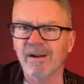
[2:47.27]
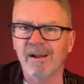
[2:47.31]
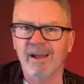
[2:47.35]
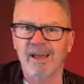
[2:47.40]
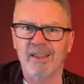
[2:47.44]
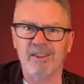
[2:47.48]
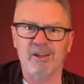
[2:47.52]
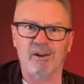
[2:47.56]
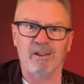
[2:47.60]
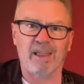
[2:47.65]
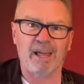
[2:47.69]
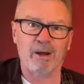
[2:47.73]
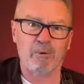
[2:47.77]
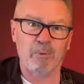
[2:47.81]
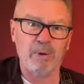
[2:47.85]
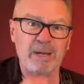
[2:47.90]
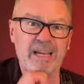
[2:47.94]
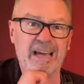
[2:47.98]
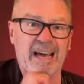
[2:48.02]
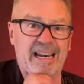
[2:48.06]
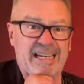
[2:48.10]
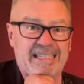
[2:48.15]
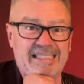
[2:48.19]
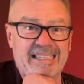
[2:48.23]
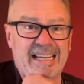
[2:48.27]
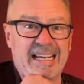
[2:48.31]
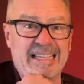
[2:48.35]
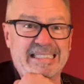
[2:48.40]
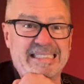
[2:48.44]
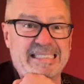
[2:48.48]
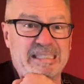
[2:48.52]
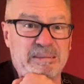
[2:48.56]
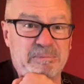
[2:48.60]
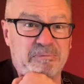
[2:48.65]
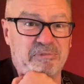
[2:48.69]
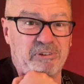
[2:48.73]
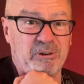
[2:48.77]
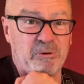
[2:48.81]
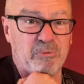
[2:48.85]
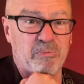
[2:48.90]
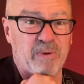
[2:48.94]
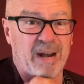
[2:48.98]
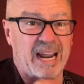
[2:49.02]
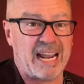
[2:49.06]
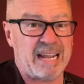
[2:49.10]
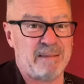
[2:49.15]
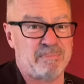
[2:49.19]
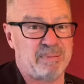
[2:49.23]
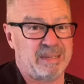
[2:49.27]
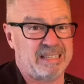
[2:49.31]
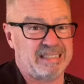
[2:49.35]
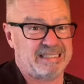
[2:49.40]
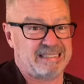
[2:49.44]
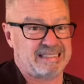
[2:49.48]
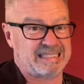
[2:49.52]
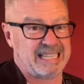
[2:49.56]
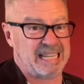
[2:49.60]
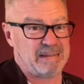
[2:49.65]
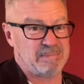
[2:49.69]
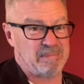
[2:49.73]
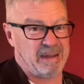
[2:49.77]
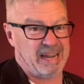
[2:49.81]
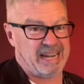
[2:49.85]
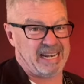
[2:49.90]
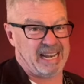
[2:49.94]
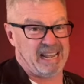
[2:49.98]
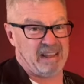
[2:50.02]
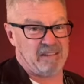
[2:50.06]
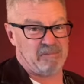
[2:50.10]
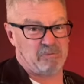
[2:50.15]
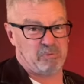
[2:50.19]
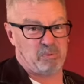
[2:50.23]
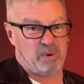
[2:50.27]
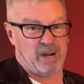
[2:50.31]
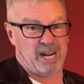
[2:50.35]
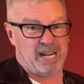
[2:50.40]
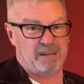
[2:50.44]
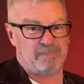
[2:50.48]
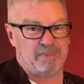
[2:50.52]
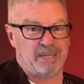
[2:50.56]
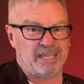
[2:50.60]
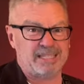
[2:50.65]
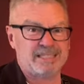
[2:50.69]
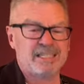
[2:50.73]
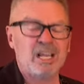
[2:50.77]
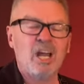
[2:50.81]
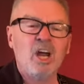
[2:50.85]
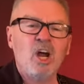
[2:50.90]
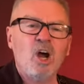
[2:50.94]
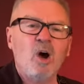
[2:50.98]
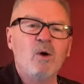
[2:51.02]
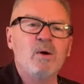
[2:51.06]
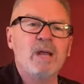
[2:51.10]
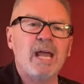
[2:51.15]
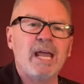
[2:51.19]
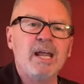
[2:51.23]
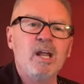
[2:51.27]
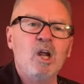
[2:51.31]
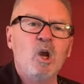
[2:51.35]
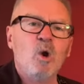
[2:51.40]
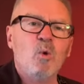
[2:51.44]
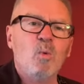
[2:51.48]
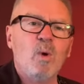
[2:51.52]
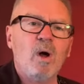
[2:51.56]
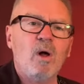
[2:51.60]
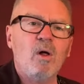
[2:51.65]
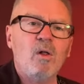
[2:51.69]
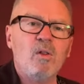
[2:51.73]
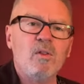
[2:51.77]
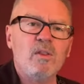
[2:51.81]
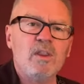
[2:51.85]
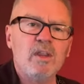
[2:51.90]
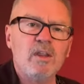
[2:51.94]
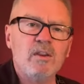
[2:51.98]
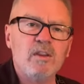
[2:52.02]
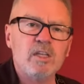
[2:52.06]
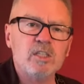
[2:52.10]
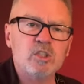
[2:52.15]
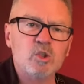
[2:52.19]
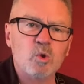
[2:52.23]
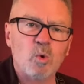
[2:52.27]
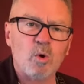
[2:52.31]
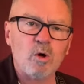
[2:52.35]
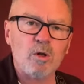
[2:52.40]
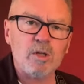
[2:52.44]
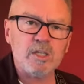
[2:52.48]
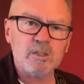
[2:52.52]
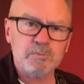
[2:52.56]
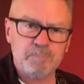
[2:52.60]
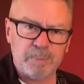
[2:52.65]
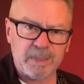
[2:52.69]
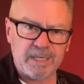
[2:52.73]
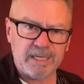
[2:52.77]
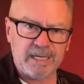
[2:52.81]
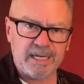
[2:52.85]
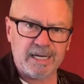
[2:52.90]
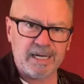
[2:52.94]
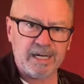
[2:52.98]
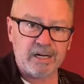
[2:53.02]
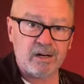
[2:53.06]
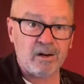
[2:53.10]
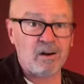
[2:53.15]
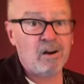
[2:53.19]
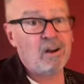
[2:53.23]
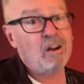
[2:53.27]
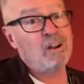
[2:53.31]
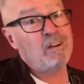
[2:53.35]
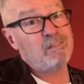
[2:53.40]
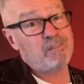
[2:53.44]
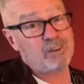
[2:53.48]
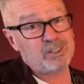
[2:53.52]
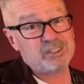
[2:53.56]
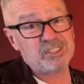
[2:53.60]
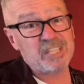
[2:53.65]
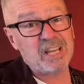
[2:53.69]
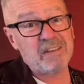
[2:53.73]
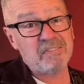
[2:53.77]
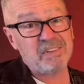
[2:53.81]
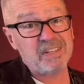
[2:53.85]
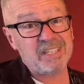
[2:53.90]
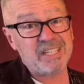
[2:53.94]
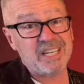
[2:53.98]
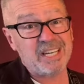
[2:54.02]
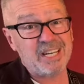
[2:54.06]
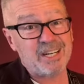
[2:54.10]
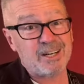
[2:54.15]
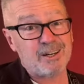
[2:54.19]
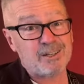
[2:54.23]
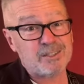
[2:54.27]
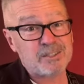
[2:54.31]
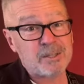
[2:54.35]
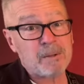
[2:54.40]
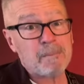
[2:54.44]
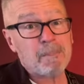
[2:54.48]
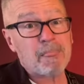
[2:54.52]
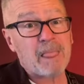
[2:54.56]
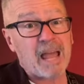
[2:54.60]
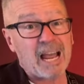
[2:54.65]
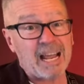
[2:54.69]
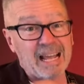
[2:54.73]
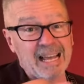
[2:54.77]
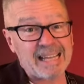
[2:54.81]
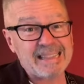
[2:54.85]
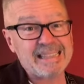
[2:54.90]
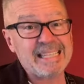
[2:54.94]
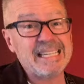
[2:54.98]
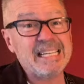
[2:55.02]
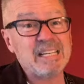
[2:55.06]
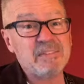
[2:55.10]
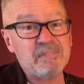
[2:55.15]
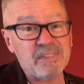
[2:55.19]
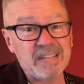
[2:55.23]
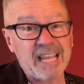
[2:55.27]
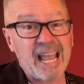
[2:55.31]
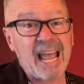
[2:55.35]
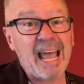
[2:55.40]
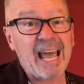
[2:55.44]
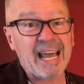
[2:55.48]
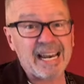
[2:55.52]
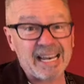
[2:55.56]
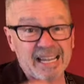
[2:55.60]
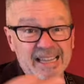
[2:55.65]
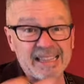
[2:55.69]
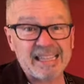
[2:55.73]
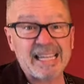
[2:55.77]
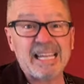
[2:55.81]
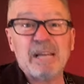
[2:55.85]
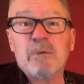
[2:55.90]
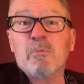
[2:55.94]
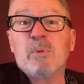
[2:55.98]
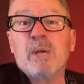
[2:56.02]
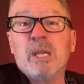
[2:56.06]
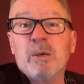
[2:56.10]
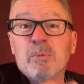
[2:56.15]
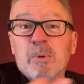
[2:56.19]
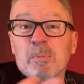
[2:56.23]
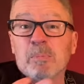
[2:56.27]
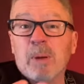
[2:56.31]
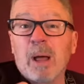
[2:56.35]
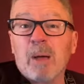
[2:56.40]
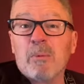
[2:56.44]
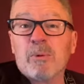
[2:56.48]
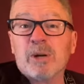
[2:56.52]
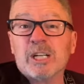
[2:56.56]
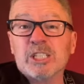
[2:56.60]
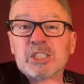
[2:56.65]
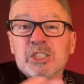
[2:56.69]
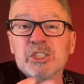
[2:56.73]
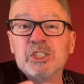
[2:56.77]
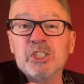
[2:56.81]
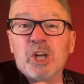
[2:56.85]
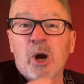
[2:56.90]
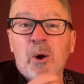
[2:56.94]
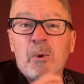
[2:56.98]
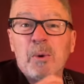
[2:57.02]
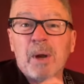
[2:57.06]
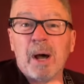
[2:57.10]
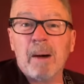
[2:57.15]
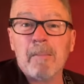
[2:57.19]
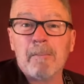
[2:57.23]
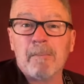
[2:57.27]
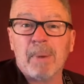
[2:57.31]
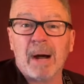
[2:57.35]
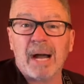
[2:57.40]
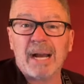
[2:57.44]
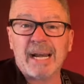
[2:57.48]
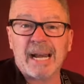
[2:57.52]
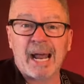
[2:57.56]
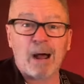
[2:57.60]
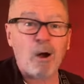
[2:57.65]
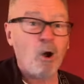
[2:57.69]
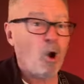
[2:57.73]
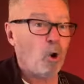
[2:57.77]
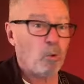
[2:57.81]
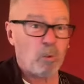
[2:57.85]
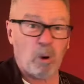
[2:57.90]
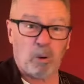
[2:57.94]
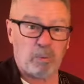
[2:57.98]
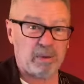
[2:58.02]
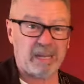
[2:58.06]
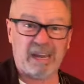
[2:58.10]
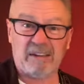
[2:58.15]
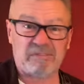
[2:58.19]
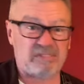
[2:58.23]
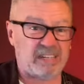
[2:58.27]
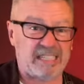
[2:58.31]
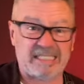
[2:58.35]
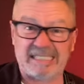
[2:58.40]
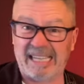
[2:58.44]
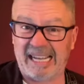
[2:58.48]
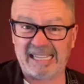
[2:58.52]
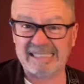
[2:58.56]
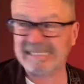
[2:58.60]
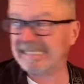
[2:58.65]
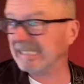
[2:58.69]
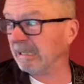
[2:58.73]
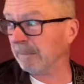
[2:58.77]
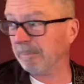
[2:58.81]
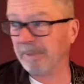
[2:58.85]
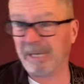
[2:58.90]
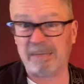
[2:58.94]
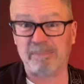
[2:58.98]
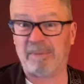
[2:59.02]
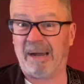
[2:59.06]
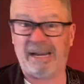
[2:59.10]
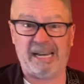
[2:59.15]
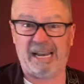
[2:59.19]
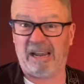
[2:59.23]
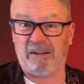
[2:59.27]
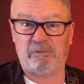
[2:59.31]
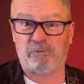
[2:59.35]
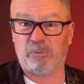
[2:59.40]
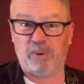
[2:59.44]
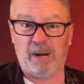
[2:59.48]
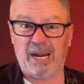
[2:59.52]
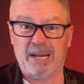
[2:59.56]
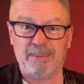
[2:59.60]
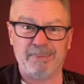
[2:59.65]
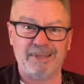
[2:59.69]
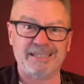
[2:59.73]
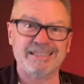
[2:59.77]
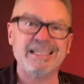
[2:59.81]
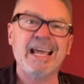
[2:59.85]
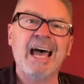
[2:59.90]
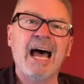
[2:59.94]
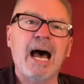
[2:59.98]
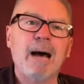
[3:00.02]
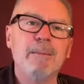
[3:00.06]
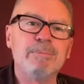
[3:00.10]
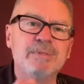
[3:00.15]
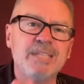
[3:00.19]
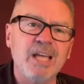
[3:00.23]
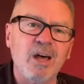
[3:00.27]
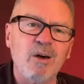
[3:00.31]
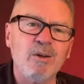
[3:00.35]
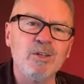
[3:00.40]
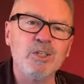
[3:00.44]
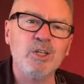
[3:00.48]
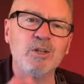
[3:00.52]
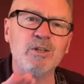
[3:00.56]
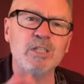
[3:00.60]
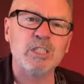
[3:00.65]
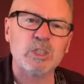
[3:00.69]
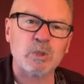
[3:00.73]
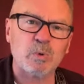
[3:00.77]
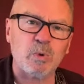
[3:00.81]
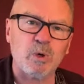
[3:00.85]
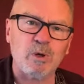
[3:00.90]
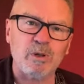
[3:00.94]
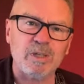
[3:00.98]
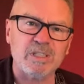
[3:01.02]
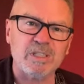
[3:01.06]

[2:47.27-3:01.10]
And they're like, we gotta test them for rabies. They might have rabies. Okay, well, the squirrel has been here for 7 years. I think if he had he would have shown up by now. Well, we have to test him. He might have rabies. I'm telling you, the squirrel